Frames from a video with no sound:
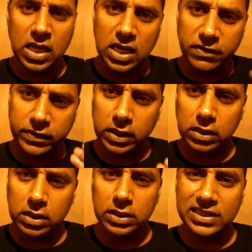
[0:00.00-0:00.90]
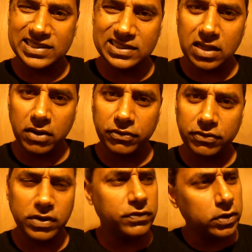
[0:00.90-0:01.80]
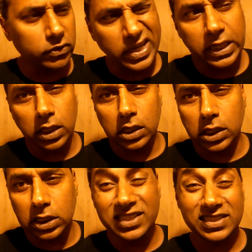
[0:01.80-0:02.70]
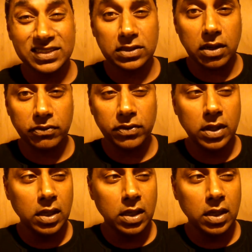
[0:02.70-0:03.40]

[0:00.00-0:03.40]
if you learn this stuff, if you really learn this stuff,